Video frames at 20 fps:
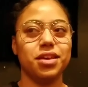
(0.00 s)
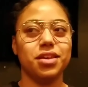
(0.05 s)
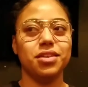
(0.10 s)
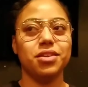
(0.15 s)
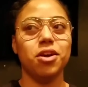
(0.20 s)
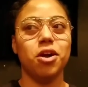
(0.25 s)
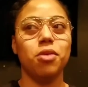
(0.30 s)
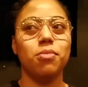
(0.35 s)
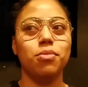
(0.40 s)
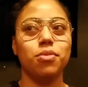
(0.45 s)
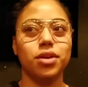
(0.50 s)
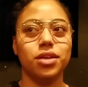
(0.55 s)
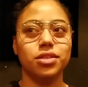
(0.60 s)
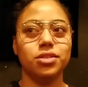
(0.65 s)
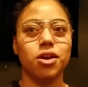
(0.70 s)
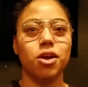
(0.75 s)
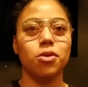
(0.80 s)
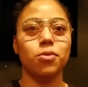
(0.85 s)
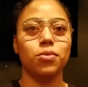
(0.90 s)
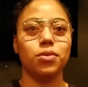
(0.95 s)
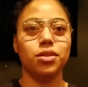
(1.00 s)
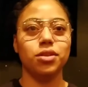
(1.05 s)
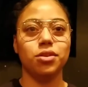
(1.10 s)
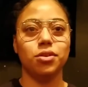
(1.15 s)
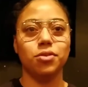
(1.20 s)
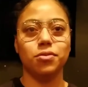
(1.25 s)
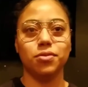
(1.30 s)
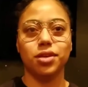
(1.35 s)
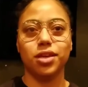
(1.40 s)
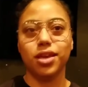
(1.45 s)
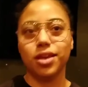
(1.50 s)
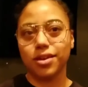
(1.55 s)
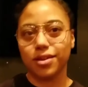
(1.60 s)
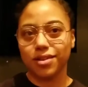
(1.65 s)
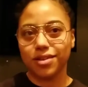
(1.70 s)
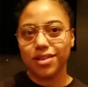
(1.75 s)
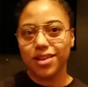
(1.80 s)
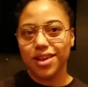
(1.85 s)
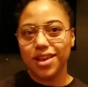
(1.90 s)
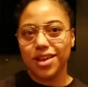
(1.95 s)
like, y'all boys, y'all really don't
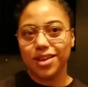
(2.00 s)
care.